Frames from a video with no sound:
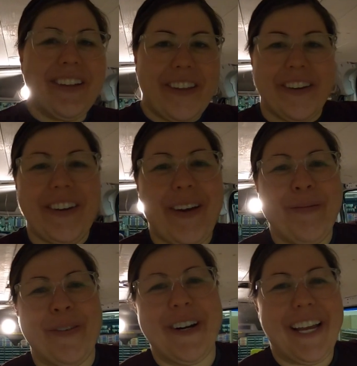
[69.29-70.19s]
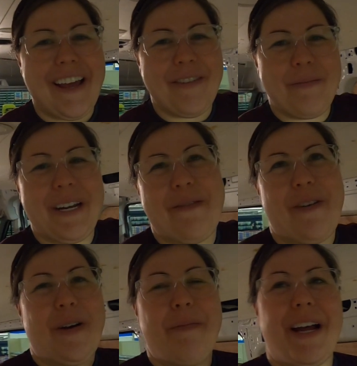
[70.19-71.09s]
Good morning, everybody.
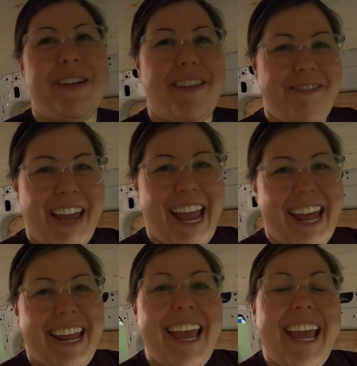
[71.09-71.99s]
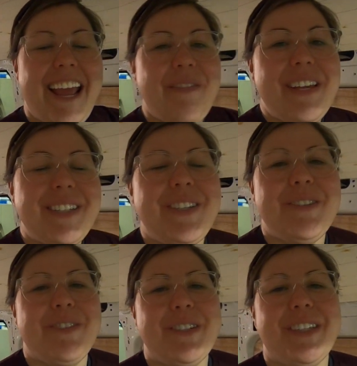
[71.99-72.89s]
Welcome back to the van. If this is your
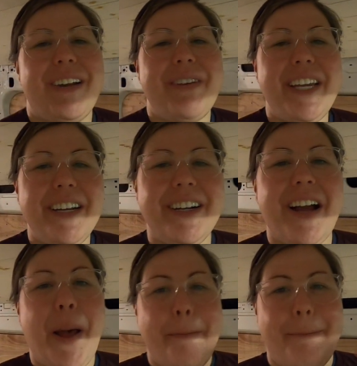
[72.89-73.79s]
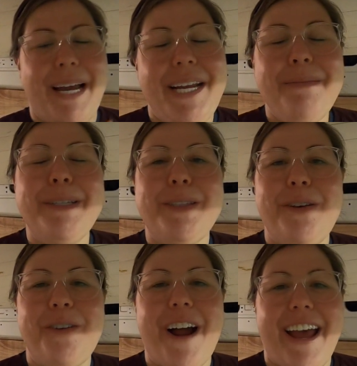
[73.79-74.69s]
first time here, my name is
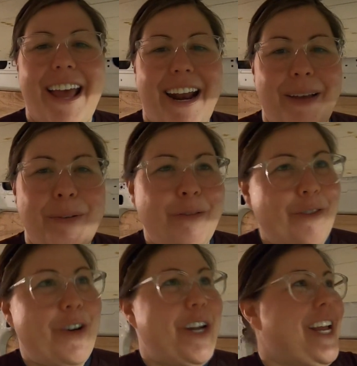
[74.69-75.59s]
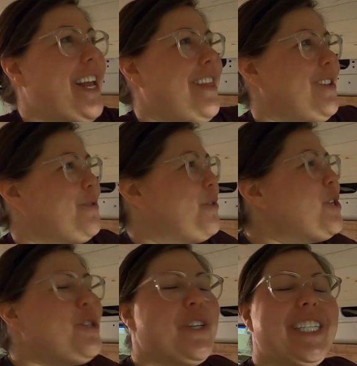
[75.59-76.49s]
Laura, and I'm converting this
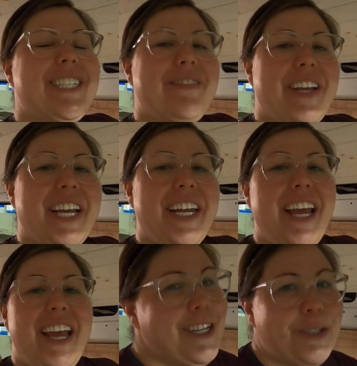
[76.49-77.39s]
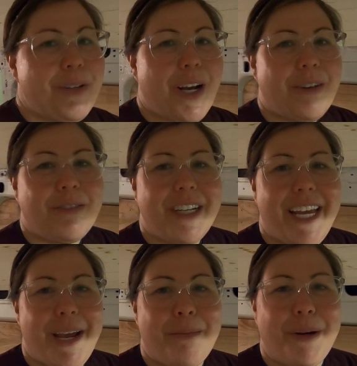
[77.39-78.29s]
Ford Transit van into an off-grid
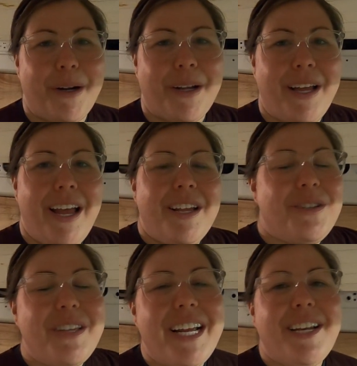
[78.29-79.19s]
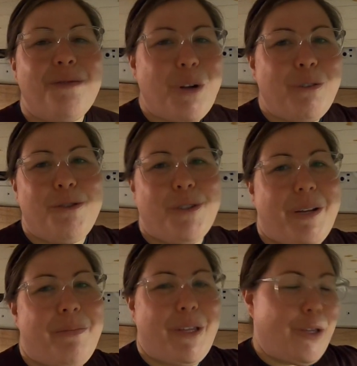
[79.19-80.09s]
camper so that I can road
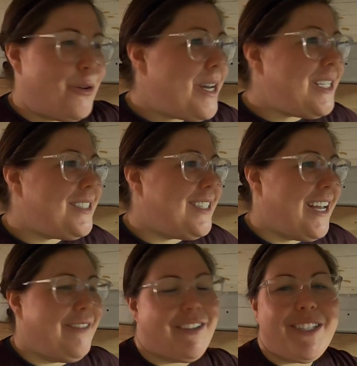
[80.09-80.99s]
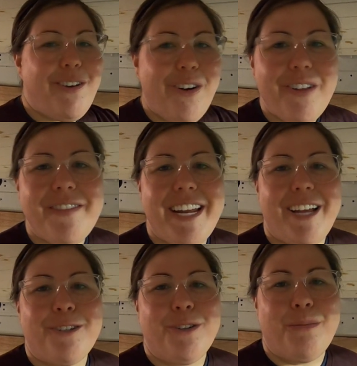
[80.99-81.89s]
trip the US and visit all of the
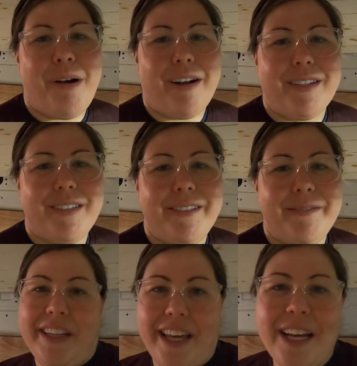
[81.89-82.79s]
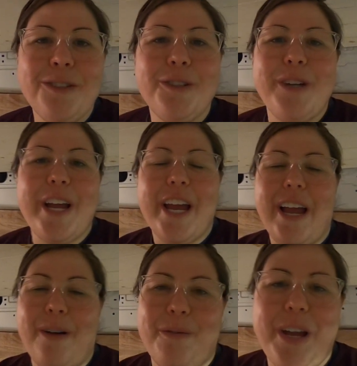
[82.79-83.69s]
national parks. Yesterday,
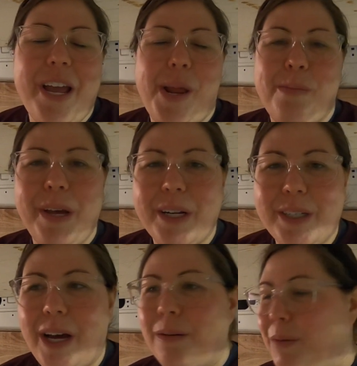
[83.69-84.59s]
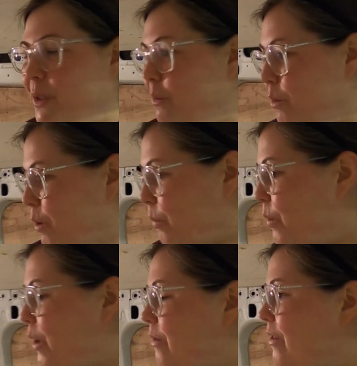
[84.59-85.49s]
I went and picked up some more
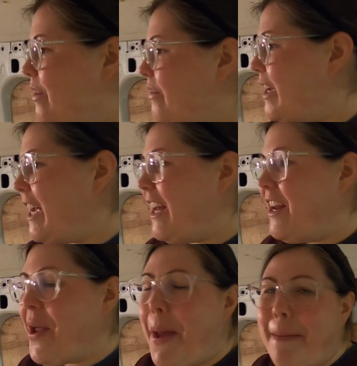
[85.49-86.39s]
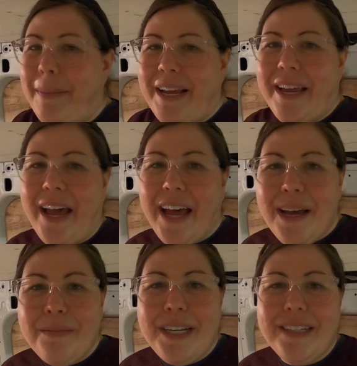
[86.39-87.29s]
wood for the van, my
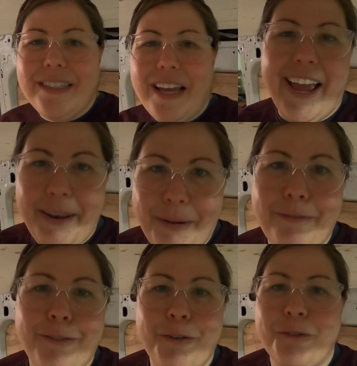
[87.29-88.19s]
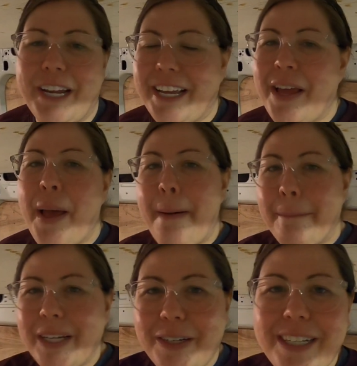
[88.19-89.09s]
cabinets, and my flooring.
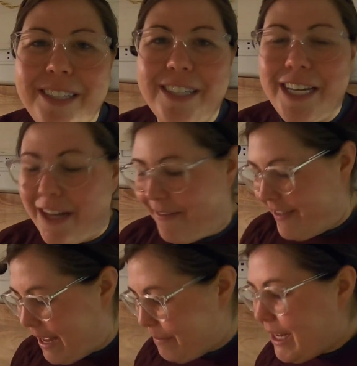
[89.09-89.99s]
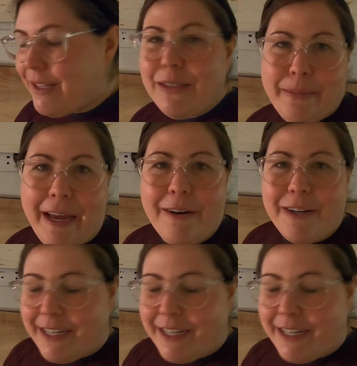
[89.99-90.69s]
But you didn't see all of that because the battery